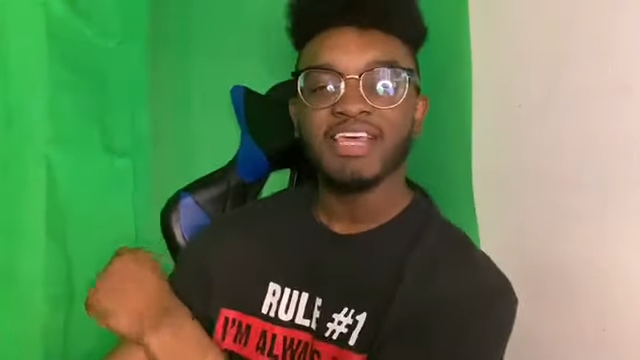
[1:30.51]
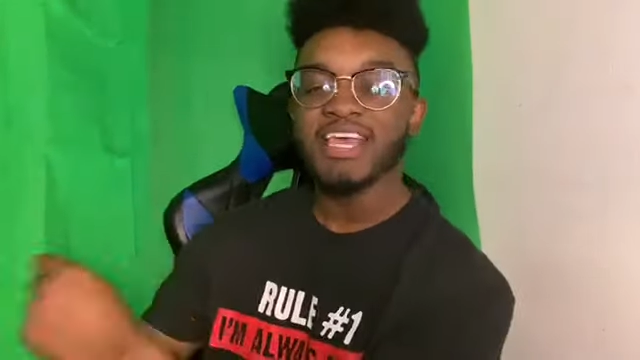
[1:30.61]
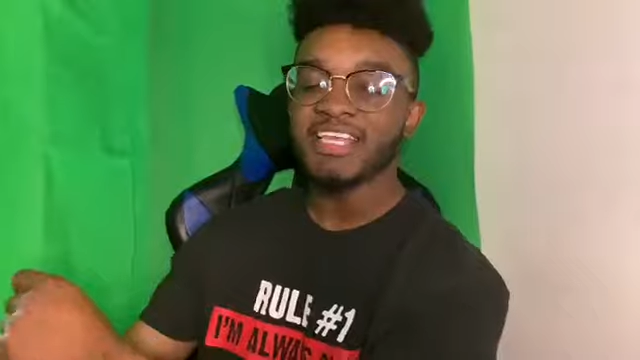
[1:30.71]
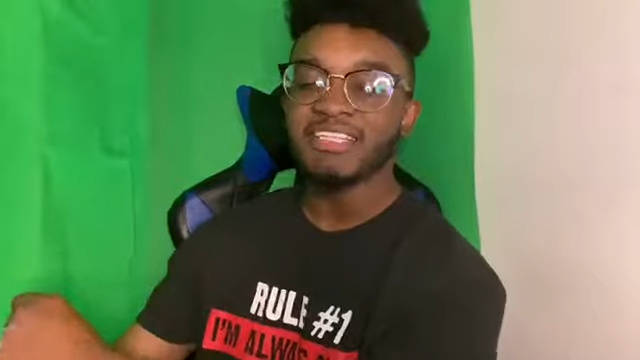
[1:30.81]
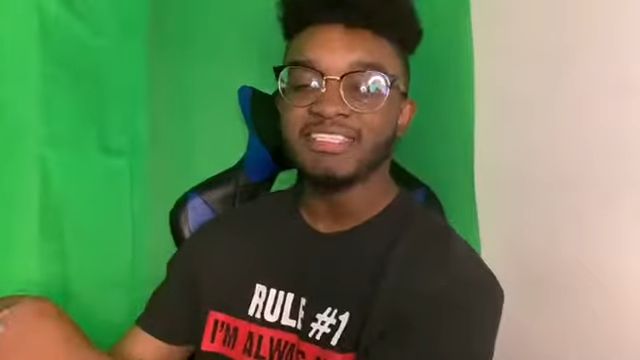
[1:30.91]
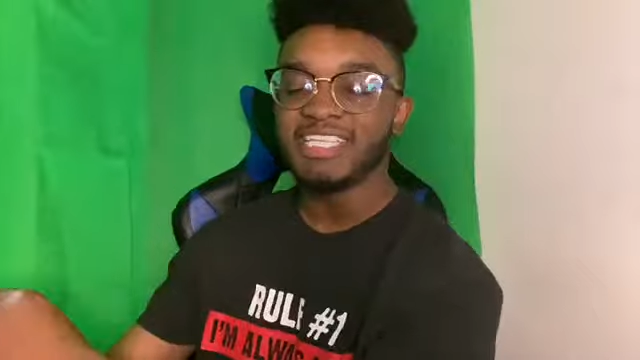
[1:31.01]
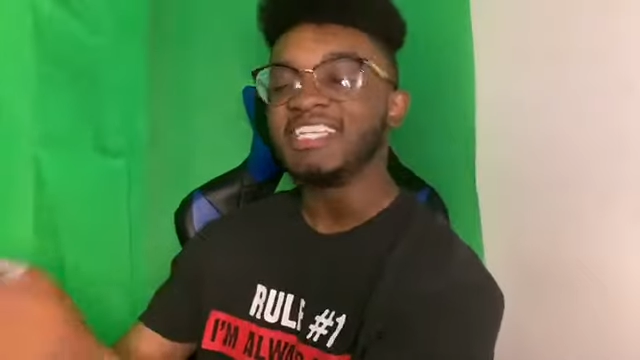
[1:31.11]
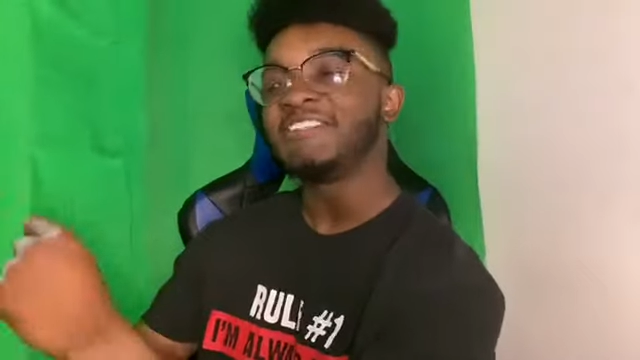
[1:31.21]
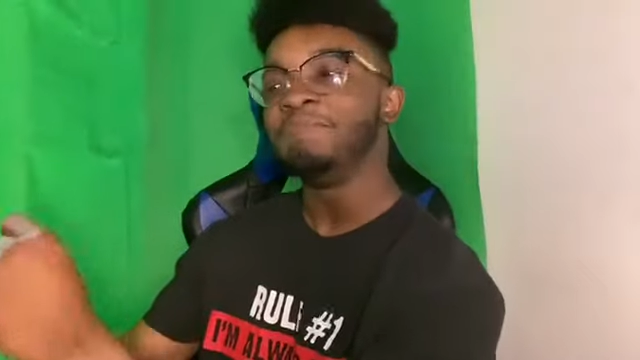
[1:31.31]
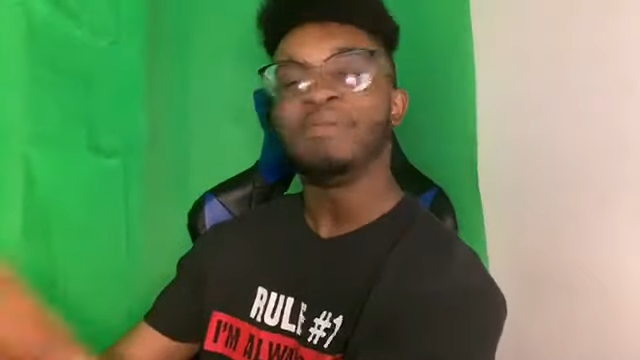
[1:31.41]
and
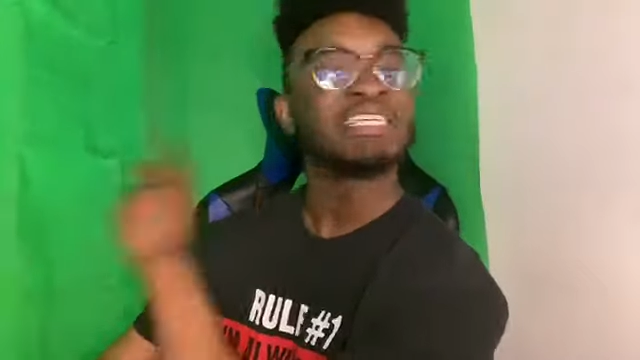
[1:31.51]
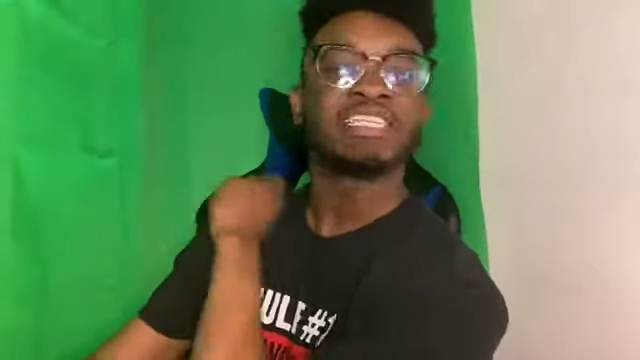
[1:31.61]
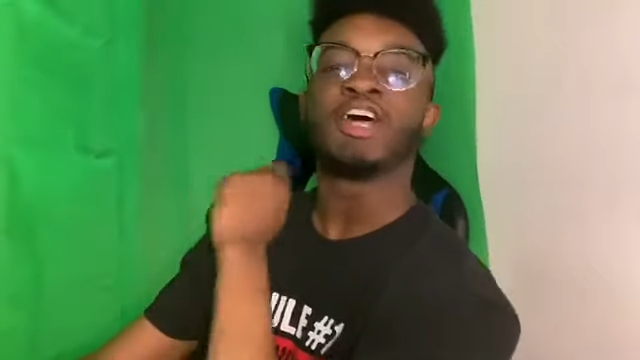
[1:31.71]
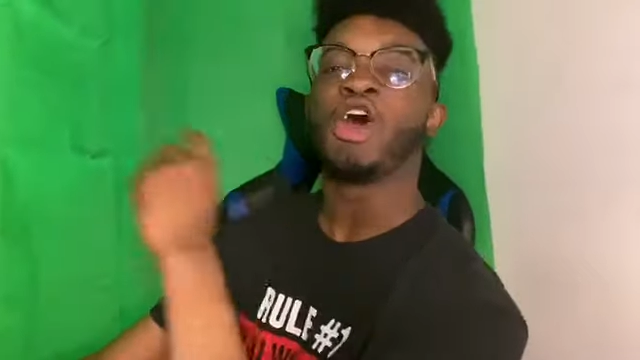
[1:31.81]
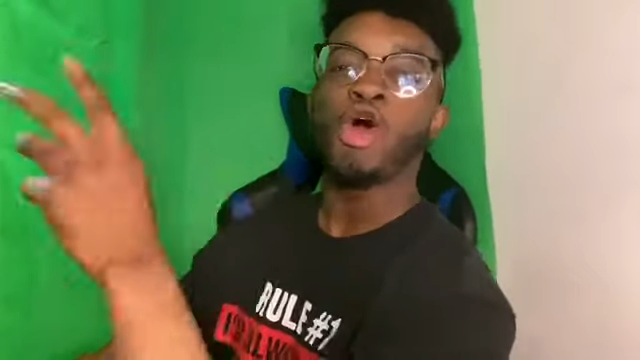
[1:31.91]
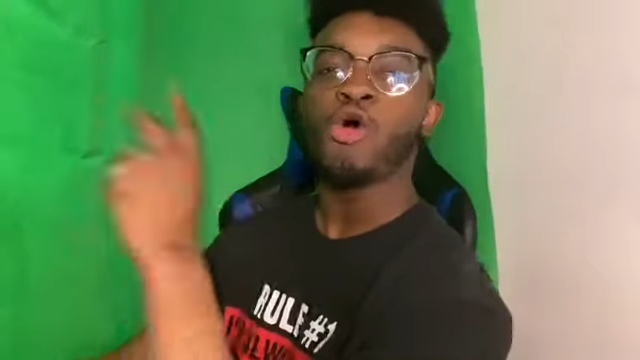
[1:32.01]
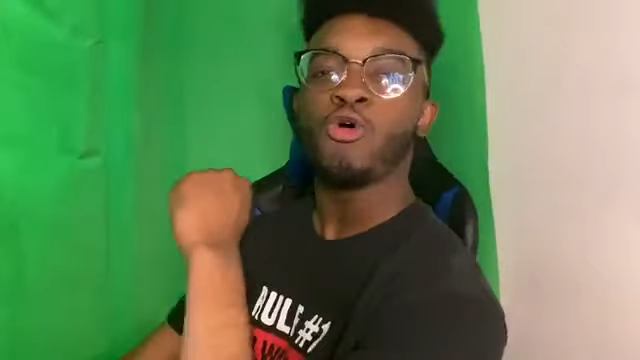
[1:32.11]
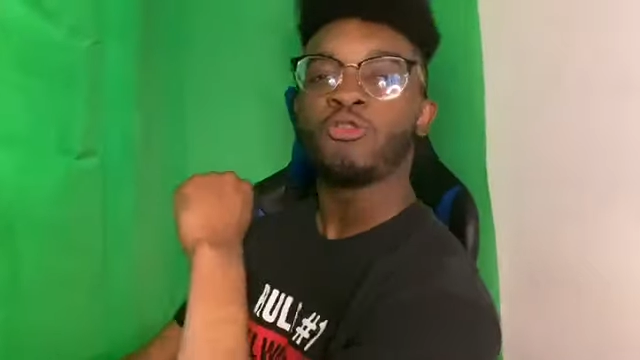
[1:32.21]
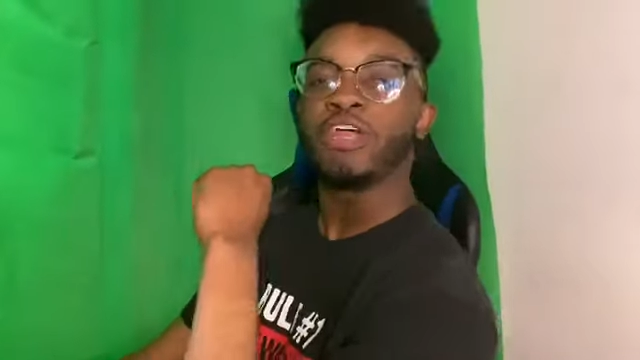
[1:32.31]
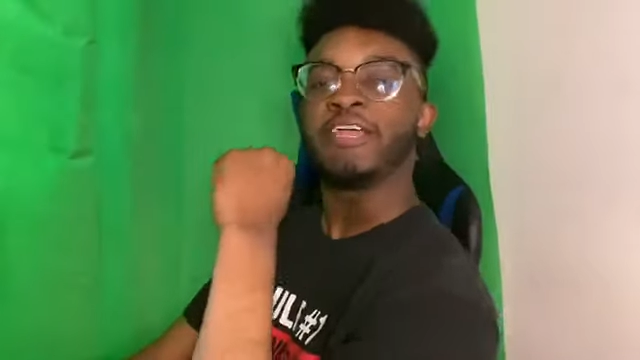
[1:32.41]
dismissed the
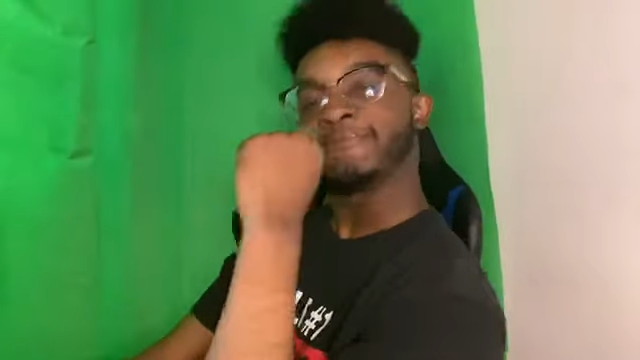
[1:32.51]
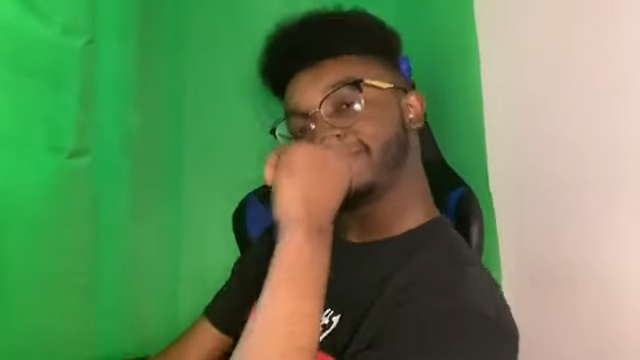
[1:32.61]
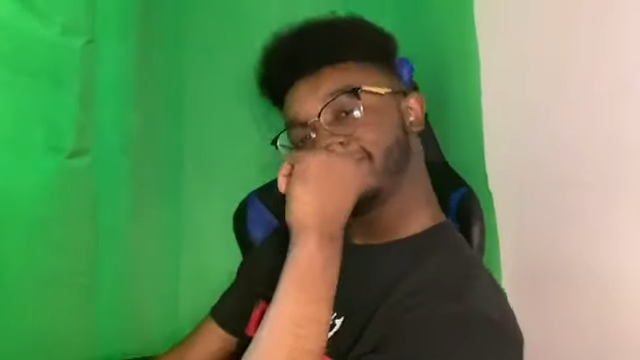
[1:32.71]
whole thing